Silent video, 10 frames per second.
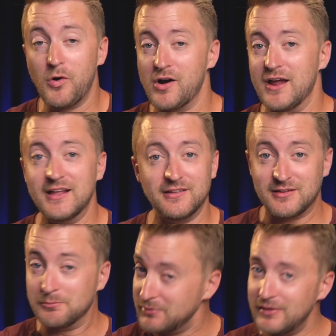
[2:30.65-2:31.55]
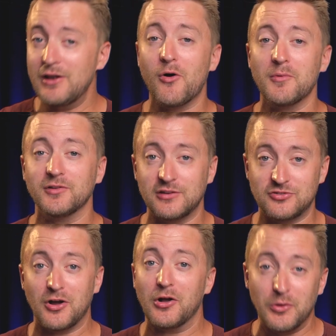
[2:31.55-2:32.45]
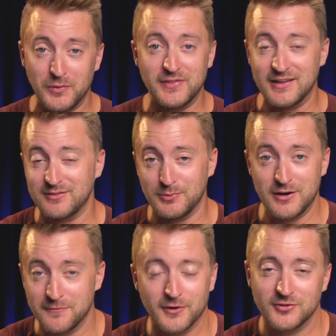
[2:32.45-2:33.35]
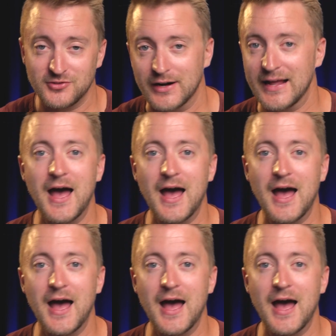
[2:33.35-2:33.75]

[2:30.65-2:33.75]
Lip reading: worry, it is completely normal to struggle with this when you're first starting